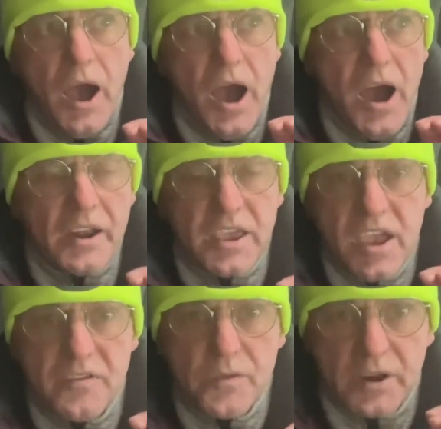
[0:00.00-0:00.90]

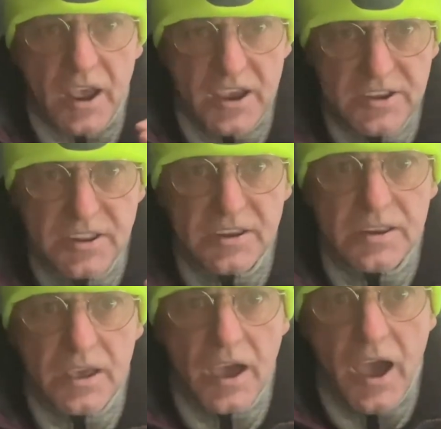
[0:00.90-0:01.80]
RAF are hiding
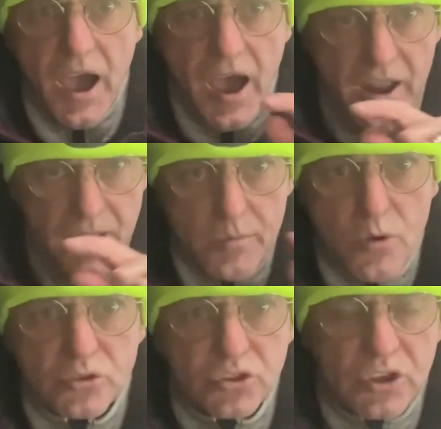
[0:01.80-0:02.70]
in amongst the